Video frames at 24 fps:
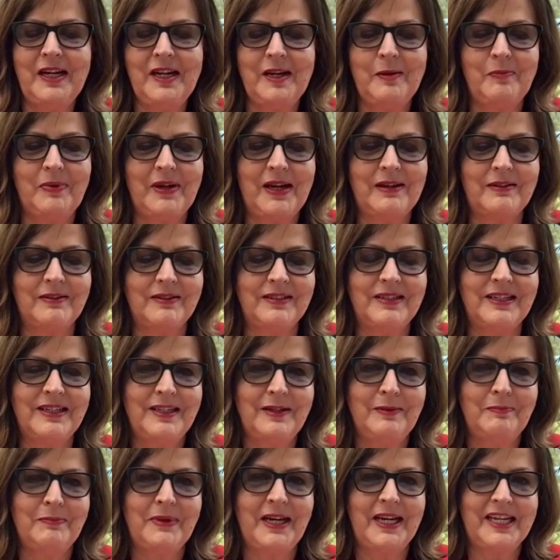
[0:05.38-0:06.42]
about
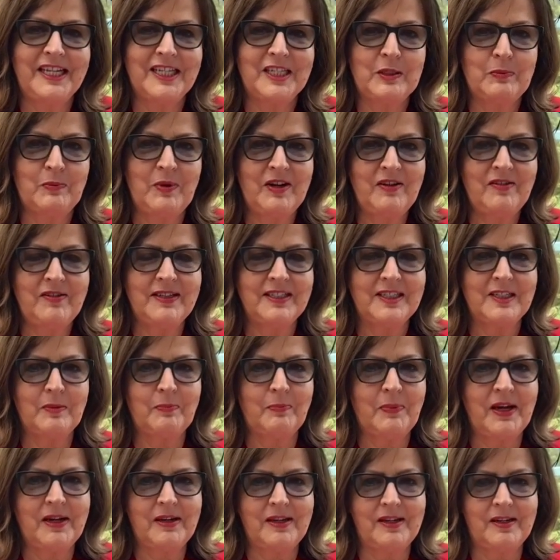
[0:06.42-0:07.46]
my experience at
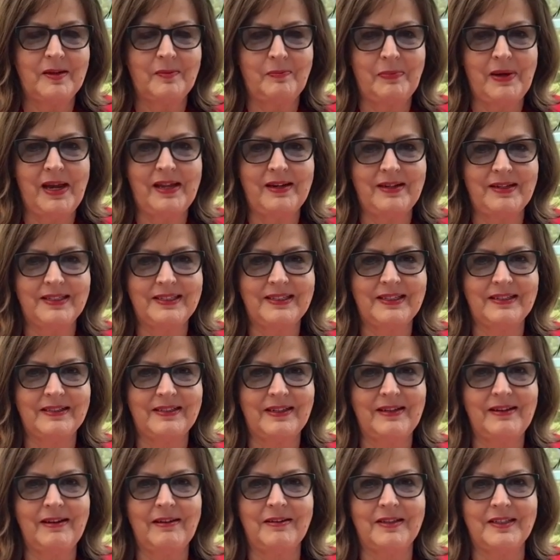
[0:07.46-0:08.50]
Buckingham Palace as a
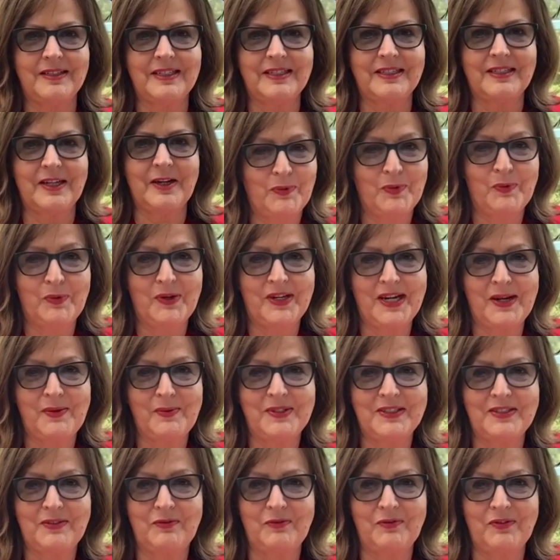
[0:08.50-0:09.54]
youngster when I was
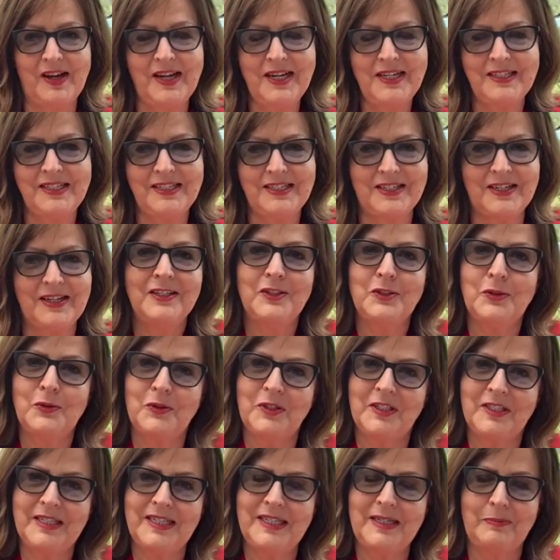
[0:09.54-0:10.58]
invited to a
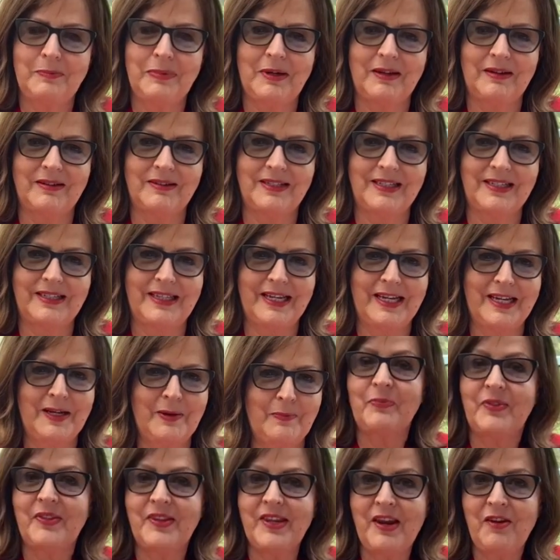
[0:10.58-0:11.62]
tea party there.
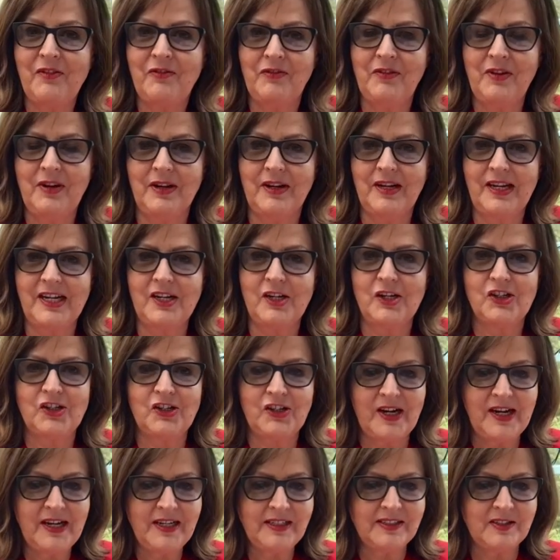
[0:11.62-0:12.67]
Definitely
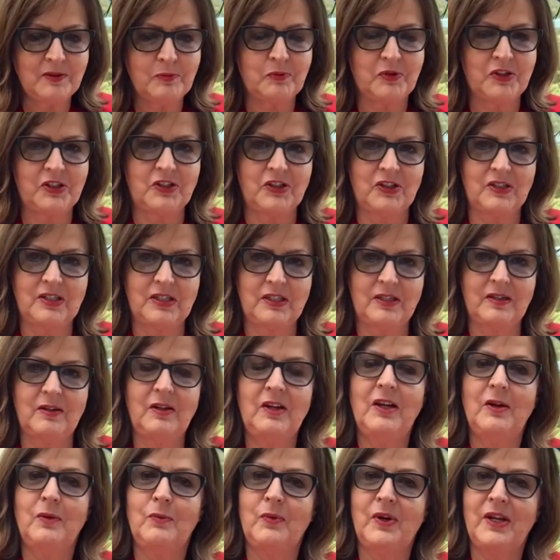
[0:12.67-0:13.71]
shades of Bridgerton,
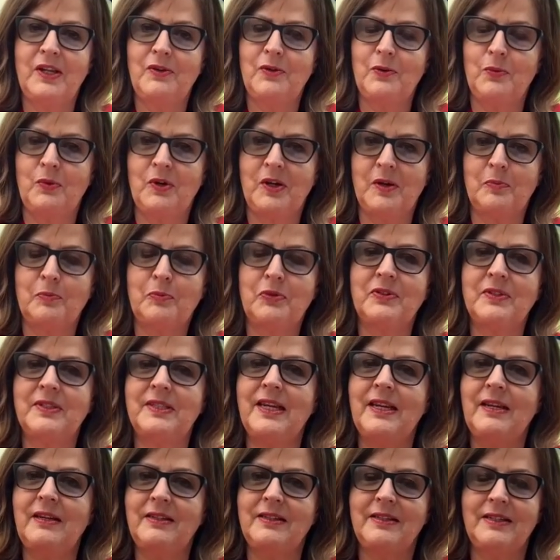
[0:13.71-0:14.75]
where you were
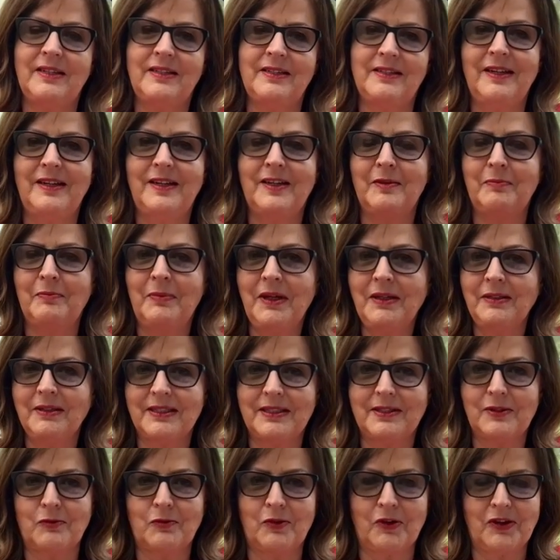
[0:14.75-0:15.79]
presented amongst the
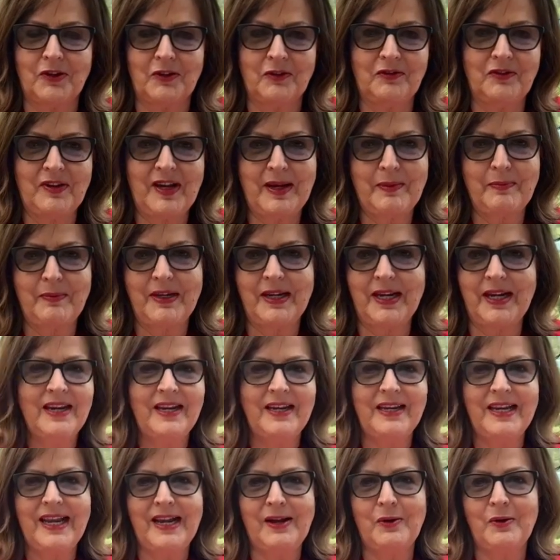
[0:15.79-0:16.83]
royal family.
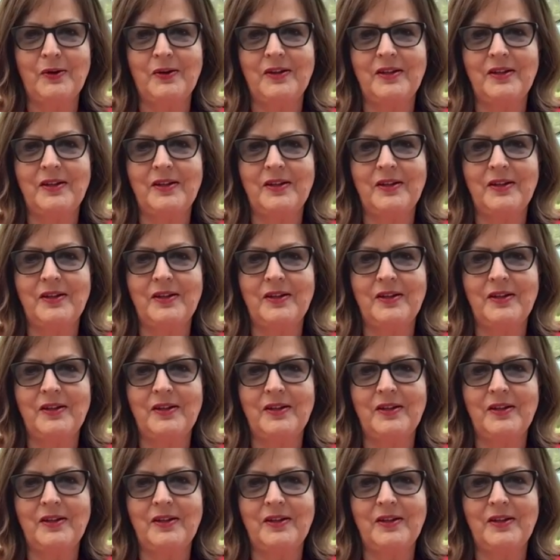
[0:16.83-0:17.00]
Now,